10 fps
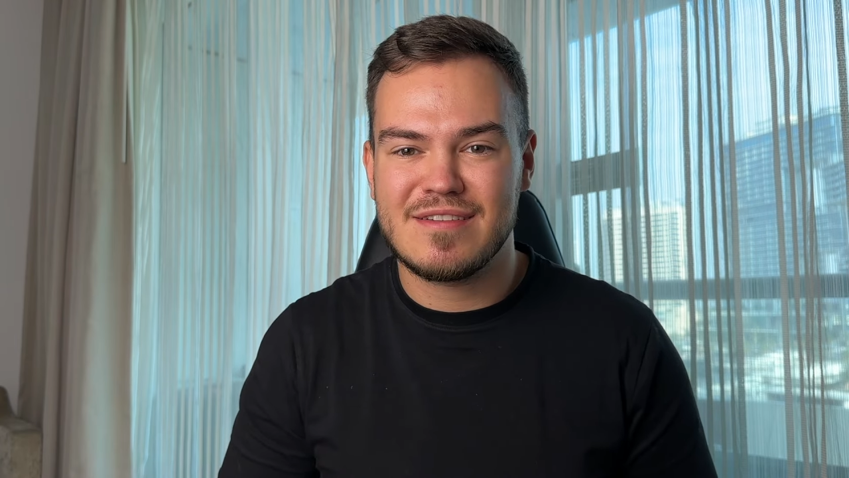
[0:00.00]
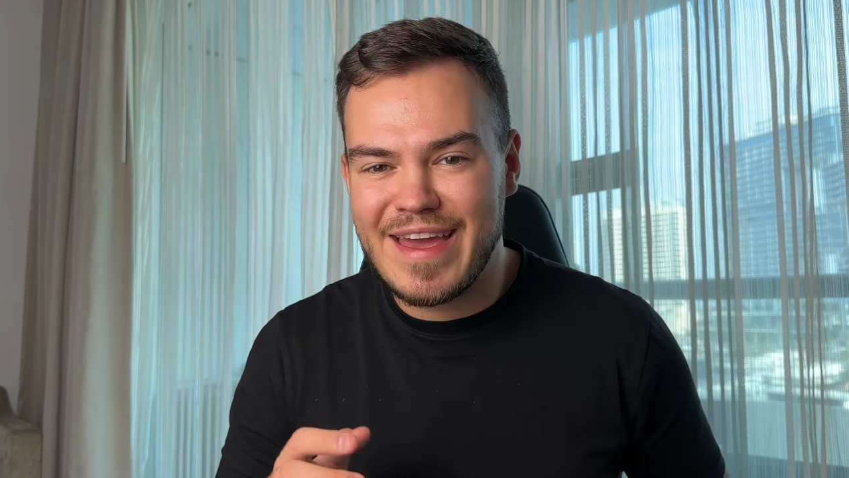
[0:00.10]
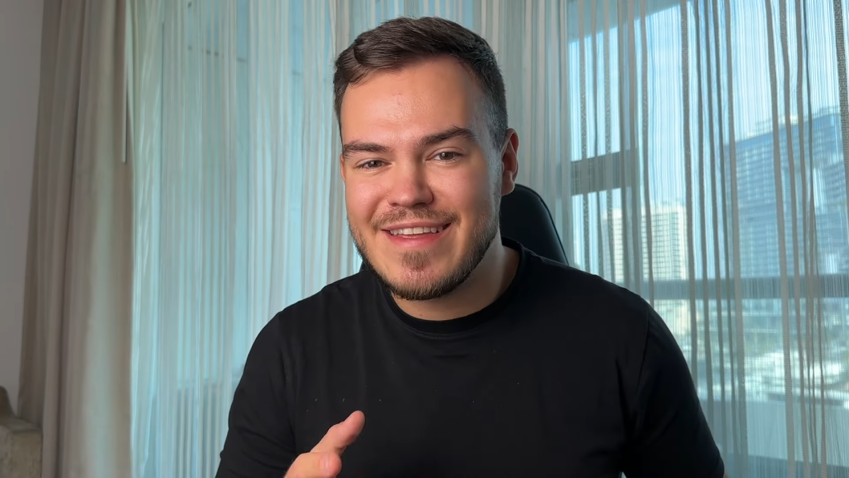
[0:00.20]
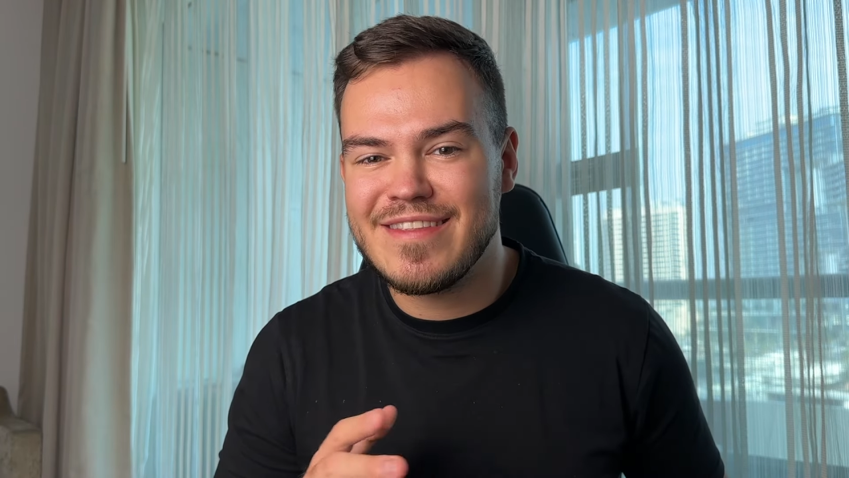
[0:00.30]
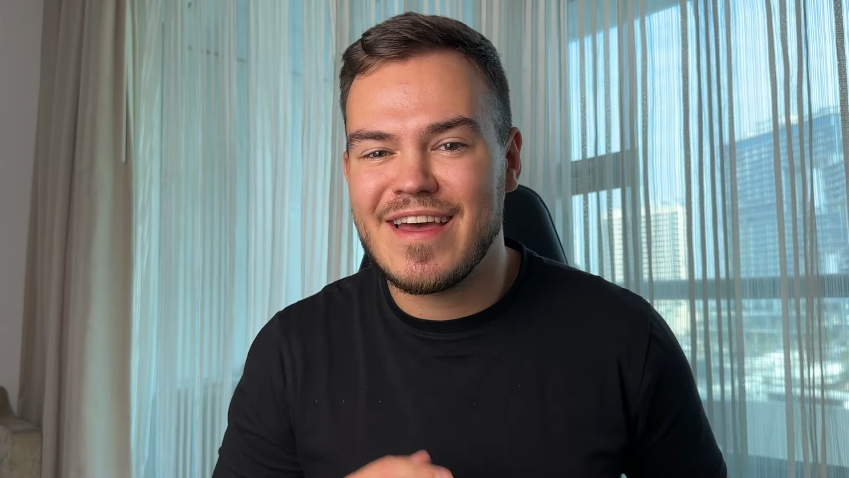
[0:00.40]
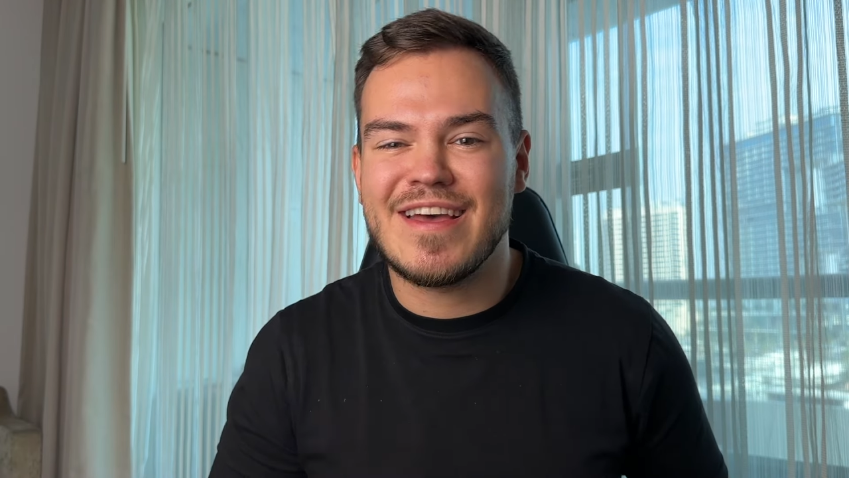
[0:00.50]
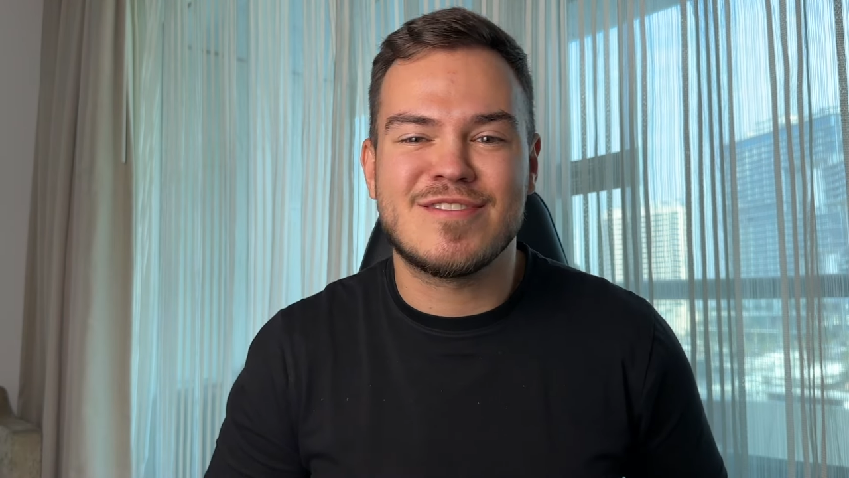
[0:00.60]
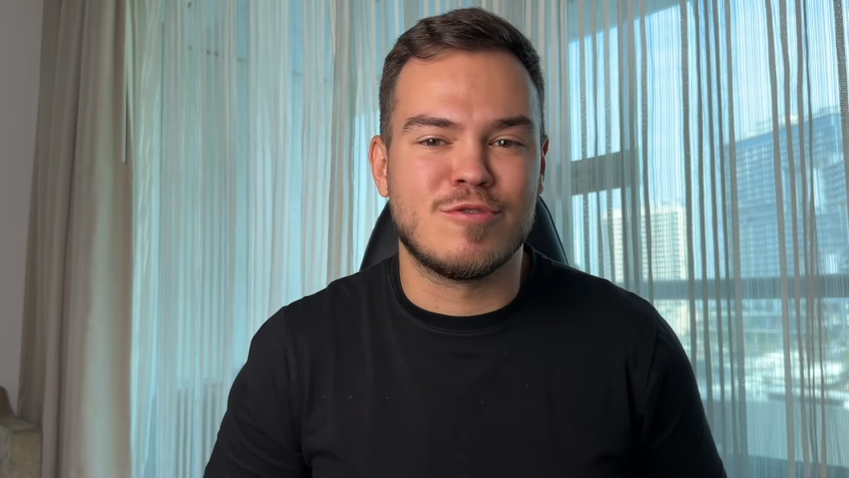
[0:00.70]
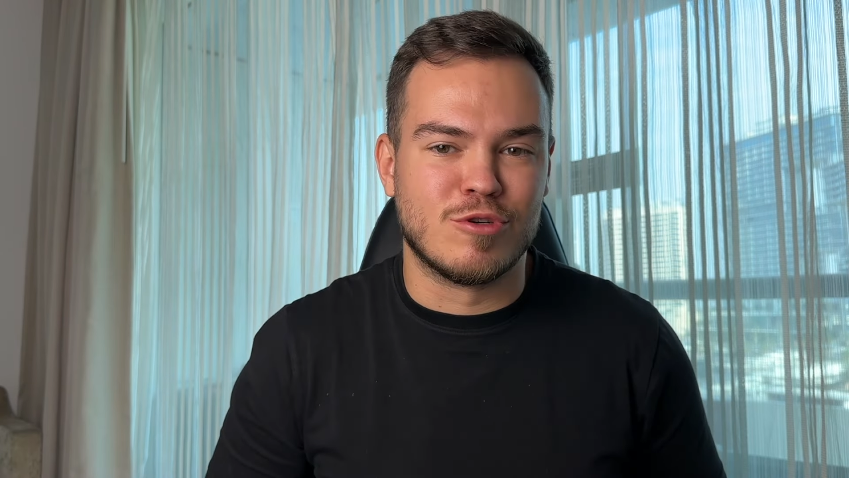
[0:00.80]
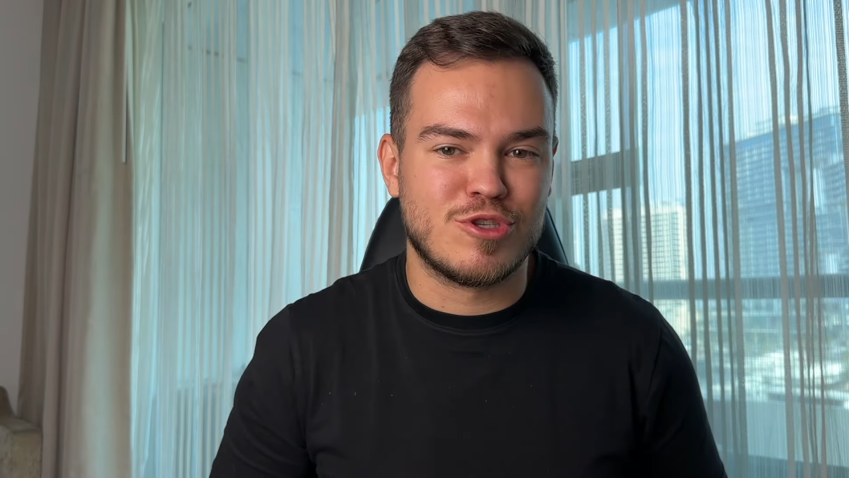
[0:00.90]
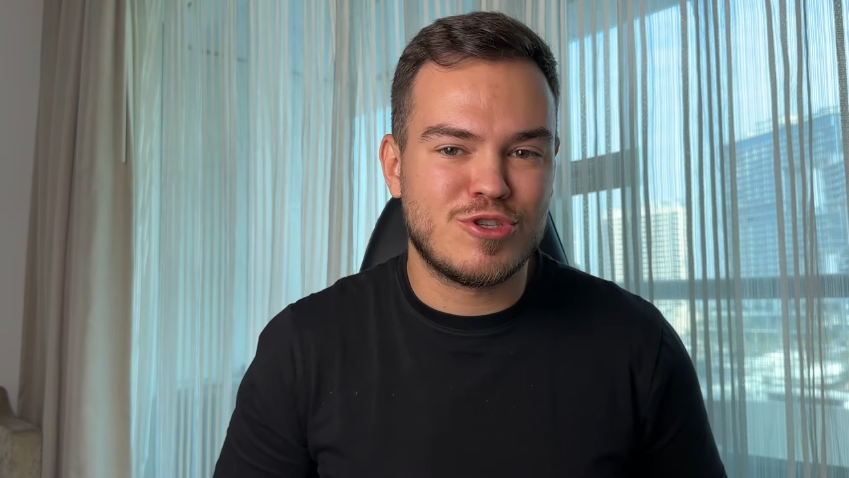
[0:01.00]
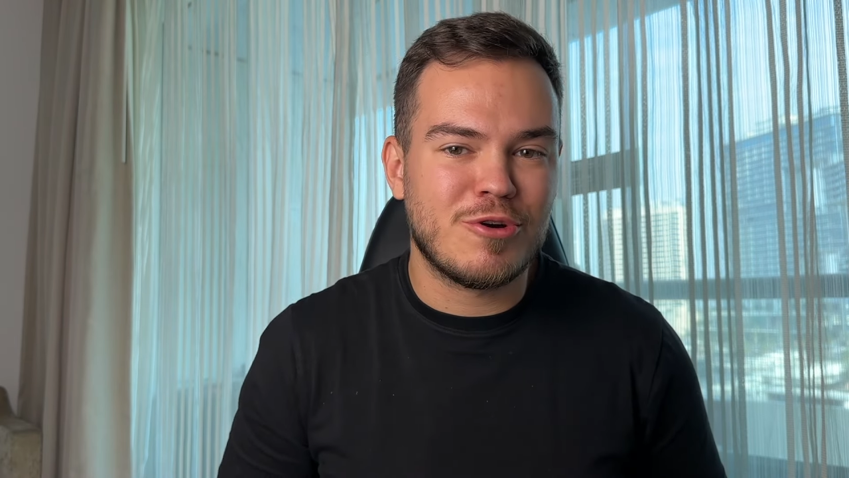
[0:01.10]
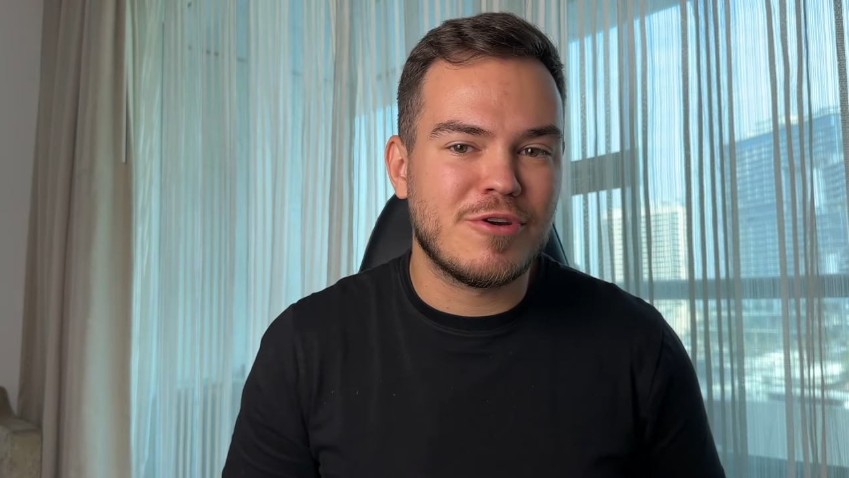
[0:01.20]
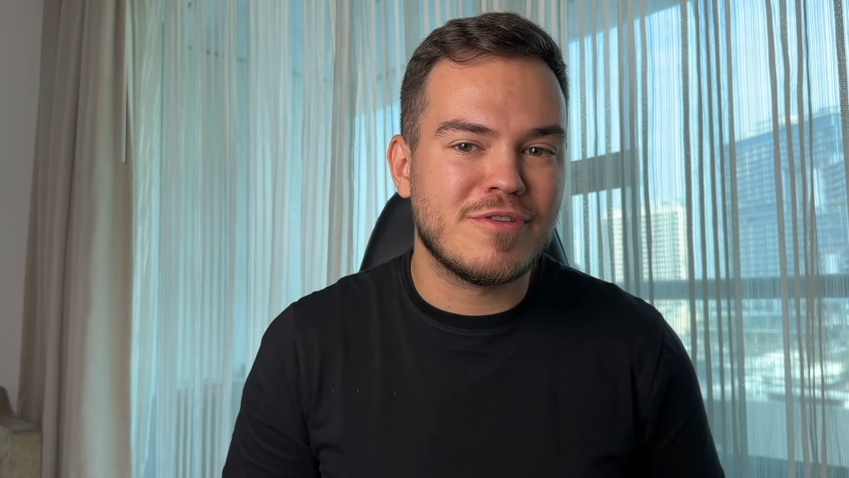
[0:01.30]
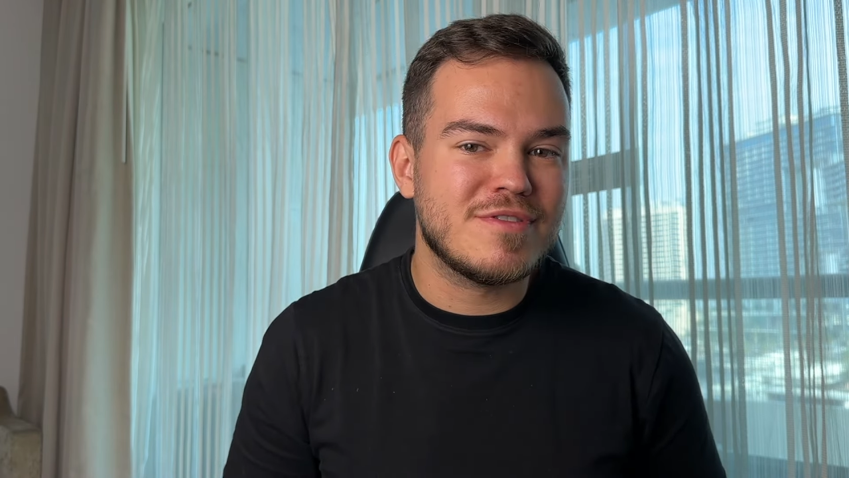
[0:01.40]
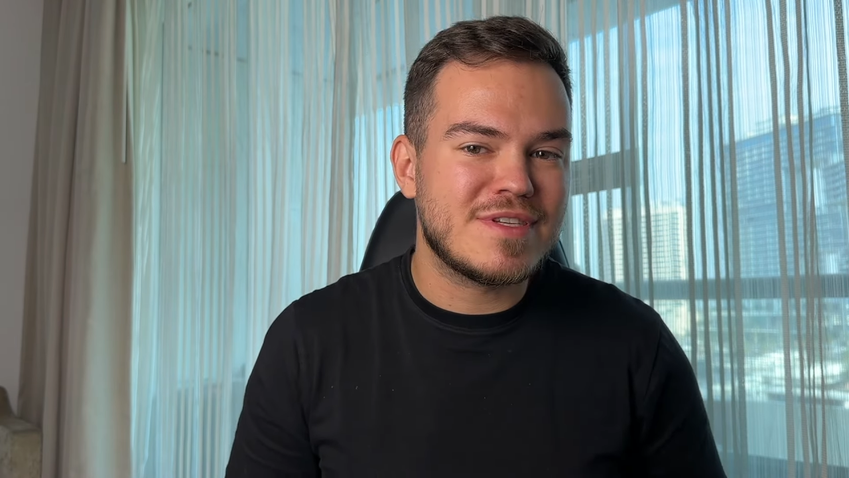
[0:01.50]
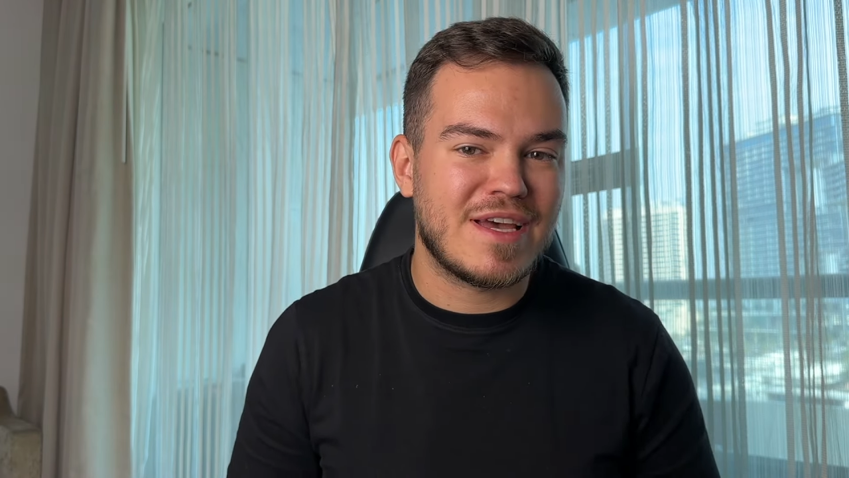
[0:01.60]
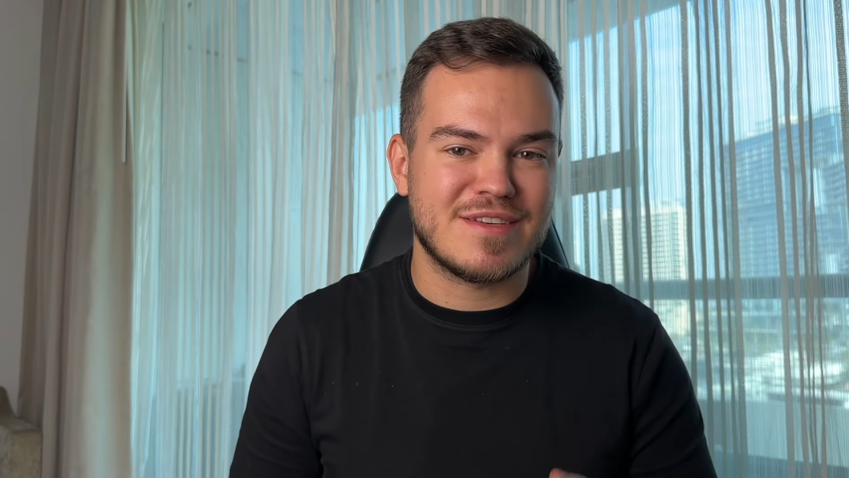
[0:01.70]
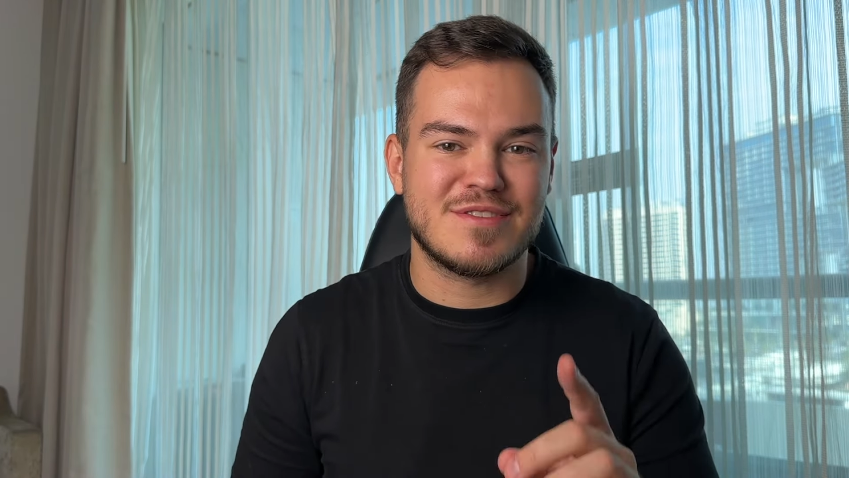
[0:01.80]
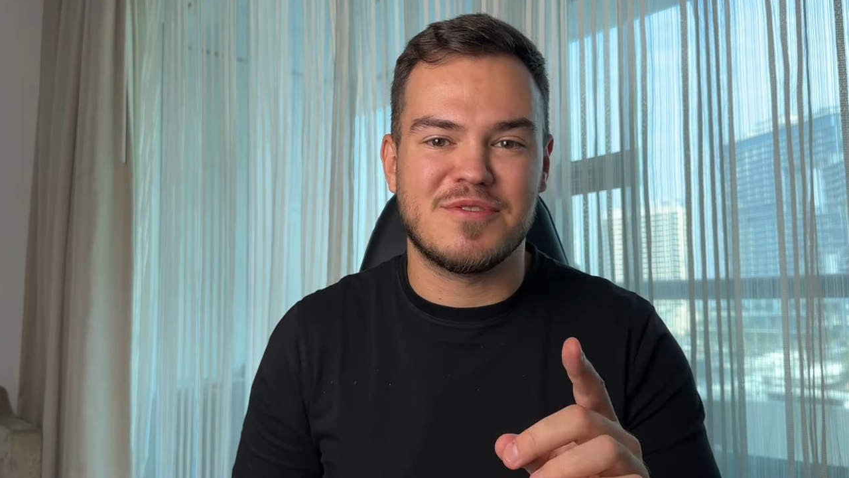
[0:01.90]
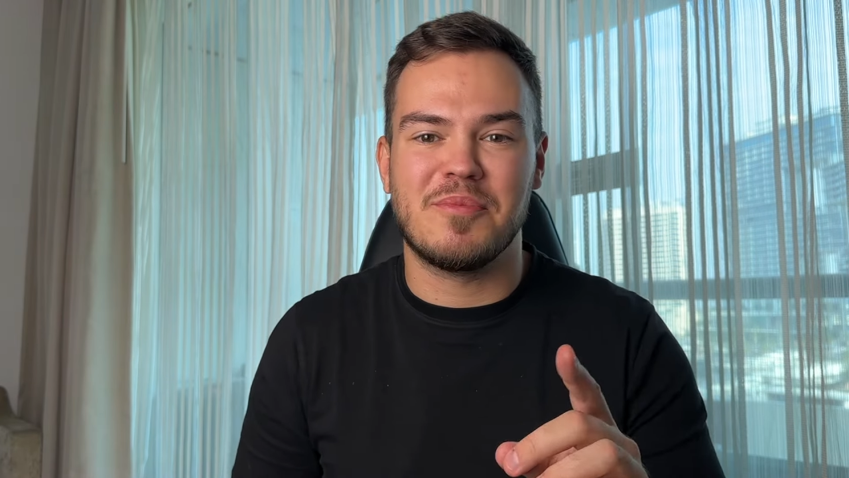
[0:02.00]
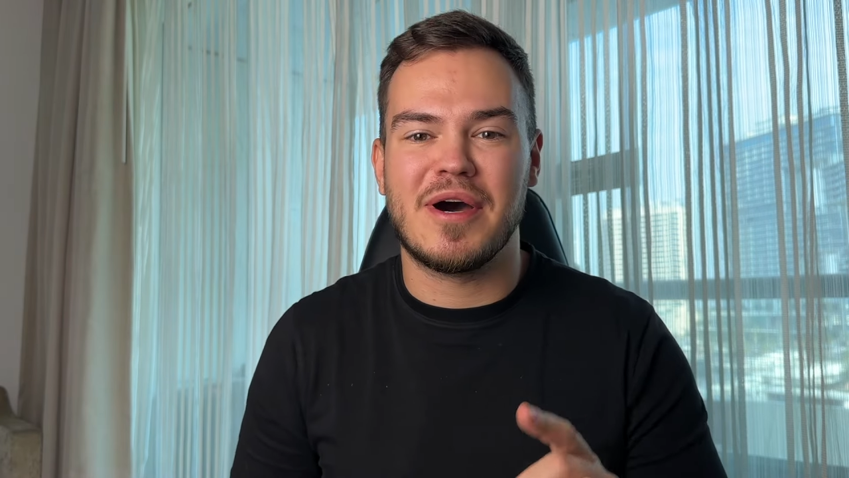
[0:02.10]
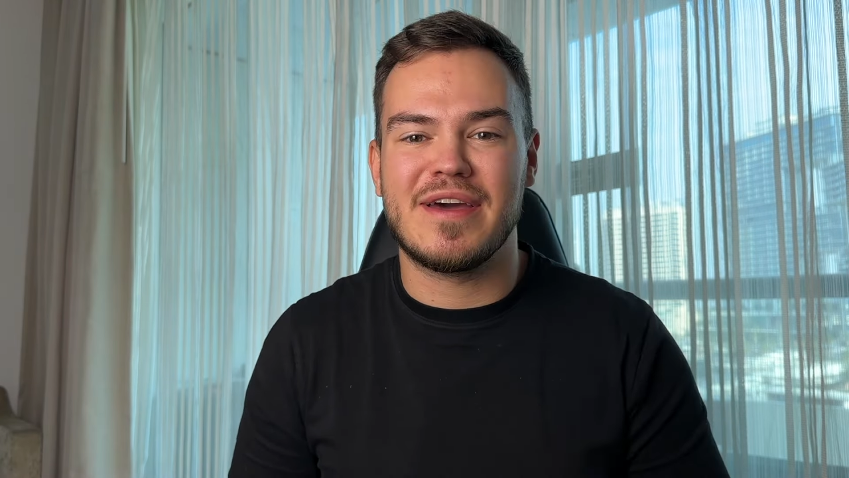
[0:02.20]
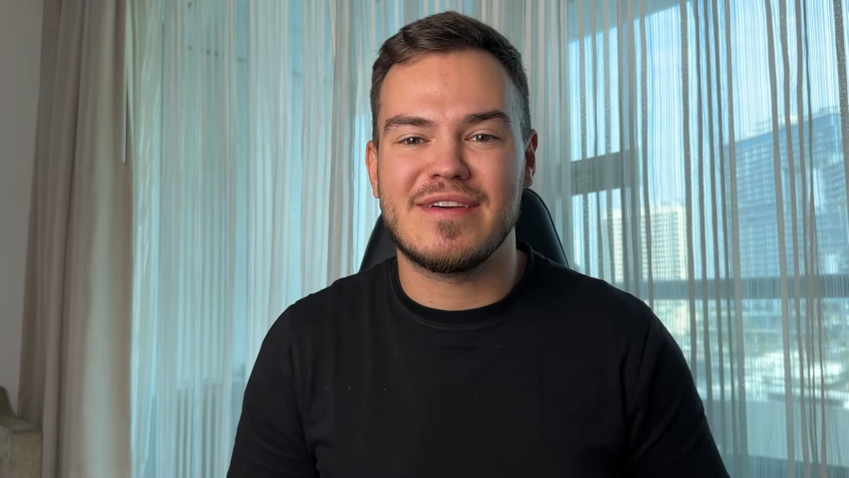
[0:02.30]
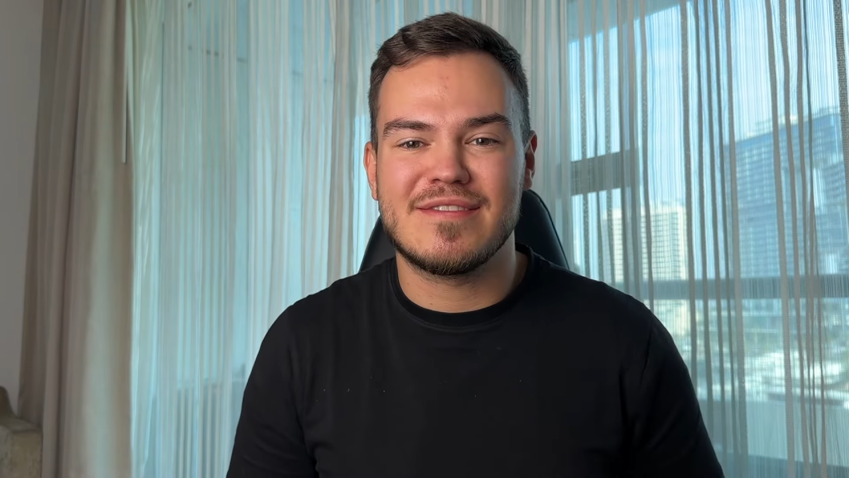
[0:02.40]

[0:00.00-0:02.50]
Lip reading: and as luxurious as Dubai.